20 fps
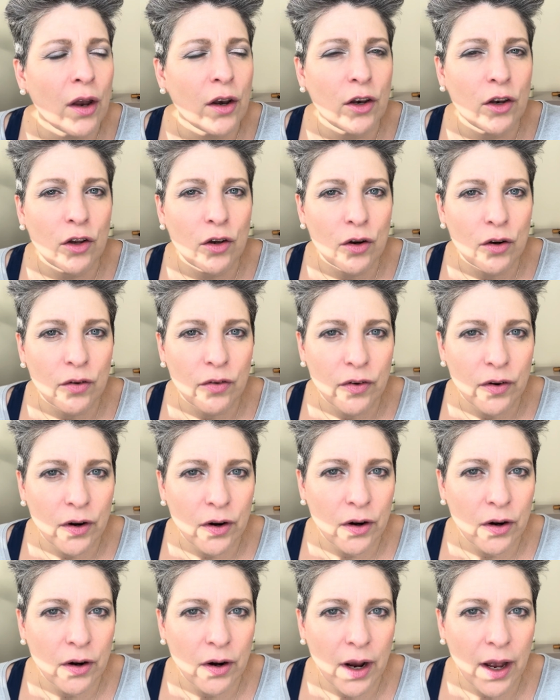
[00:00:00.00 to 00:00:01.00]
of
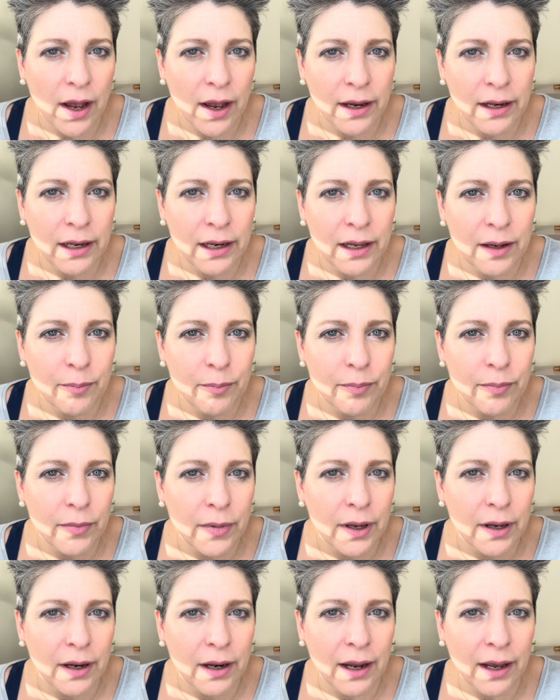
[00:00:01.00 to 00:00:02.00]
her eye lip
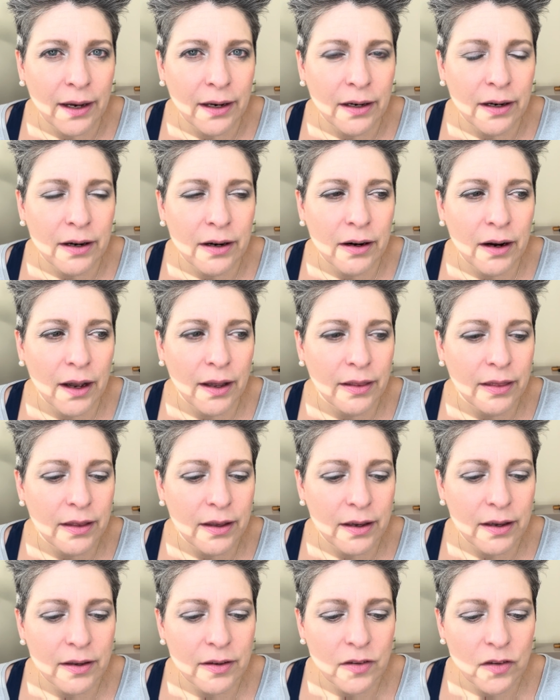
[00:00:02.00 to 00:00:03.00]
liner. I
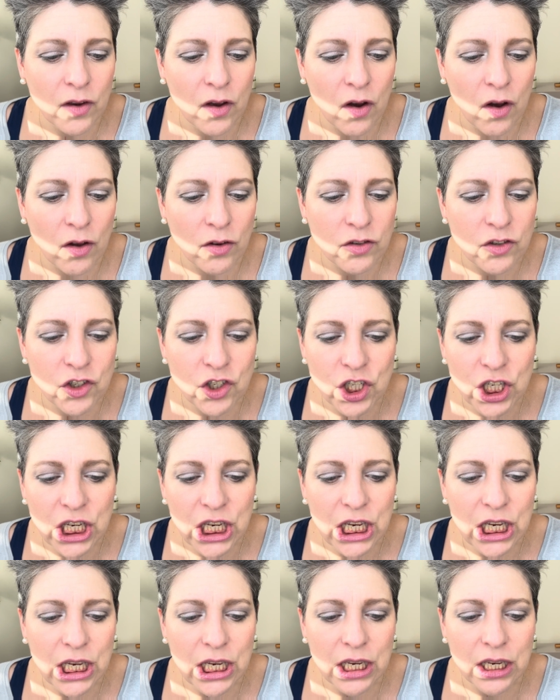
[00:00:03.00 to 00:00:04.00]
think it's called
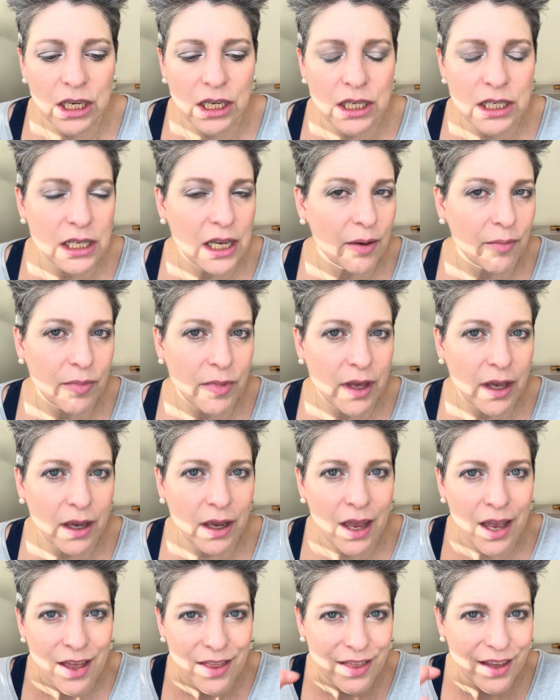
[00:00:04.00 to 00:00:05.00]
C something,
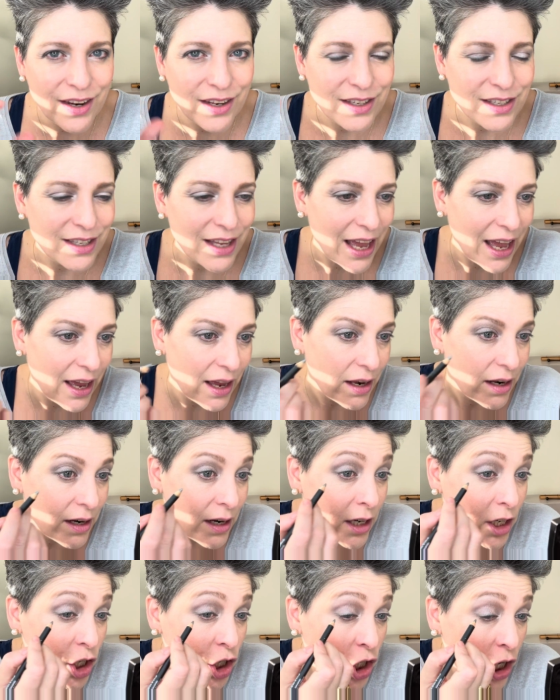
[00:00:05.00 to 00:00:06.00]
that is that
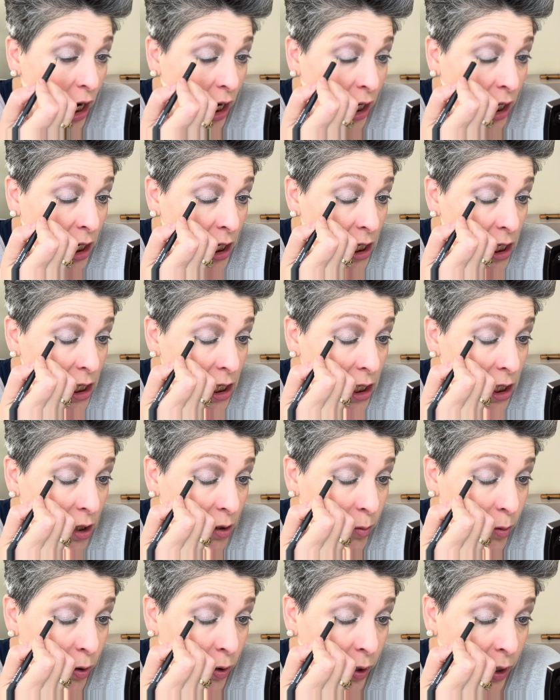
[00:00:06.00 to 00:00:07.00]
shiny
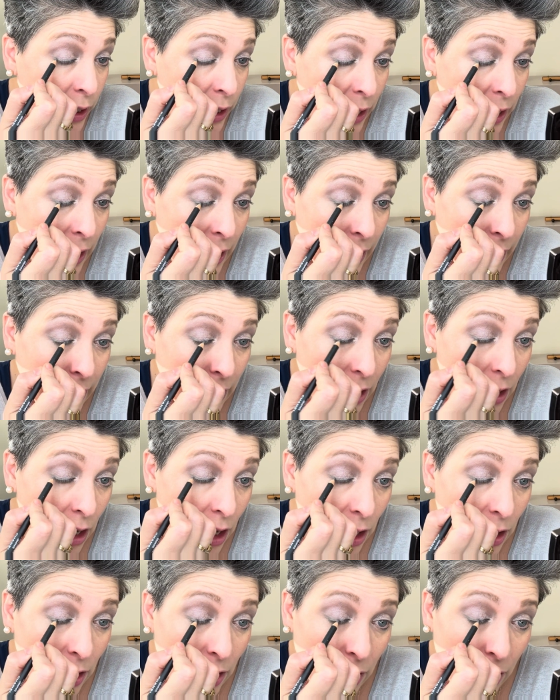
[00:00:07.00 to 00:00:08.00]
silvery light
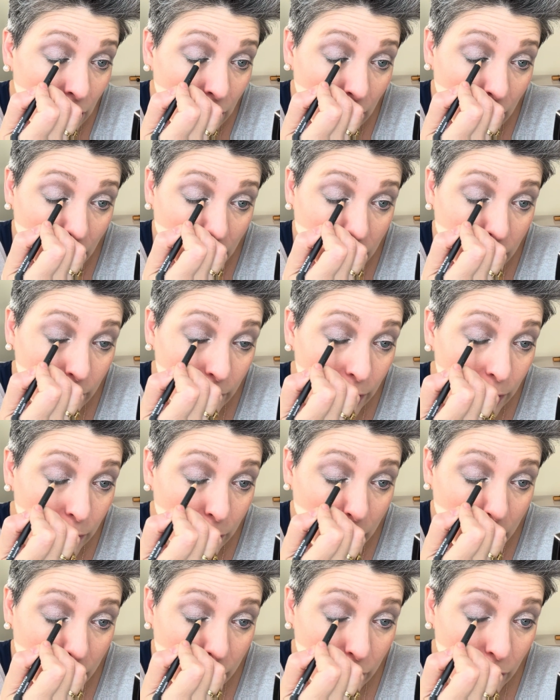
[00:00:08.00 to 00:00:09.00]
color. Looks very
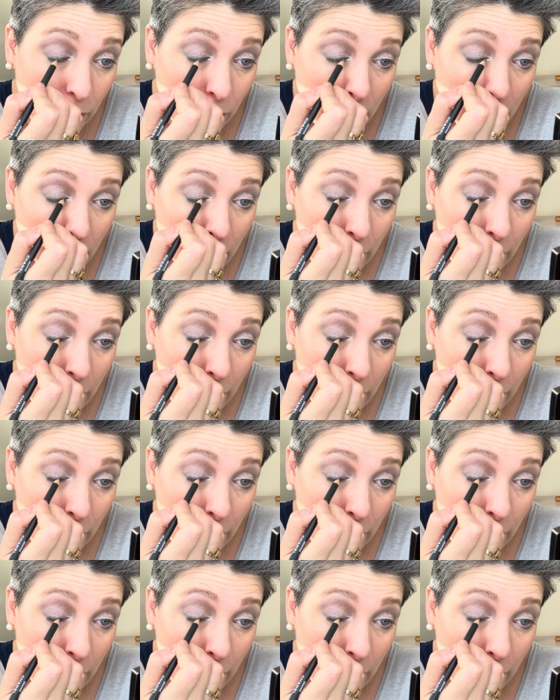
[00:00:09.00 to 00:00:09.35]
beautiful.